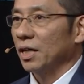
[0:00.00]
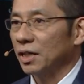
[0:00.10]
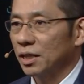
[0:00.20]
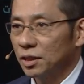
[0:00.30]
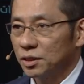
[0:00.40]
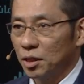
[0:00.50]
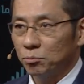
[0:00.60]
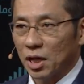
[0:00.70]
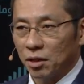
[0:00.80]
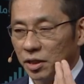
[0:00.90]
And at the
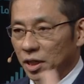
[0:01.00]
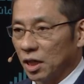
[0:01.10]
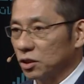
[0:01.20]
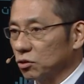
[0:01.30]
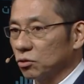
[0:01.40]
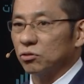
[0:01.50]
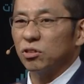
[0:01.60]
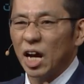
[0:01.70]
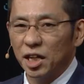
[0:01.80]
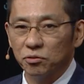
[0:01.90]
same time, he has to
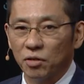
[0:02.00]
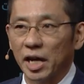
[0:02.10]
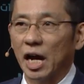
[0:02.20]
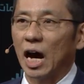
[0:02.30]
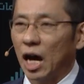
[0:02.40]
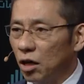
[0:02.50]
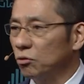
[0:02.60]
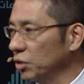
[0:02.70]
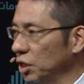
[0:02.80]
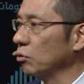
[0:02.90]
clarify
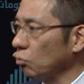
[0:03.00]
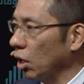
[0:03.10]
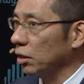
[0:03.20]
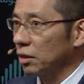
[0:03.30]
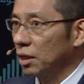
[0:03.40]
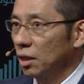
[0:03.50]
how he won.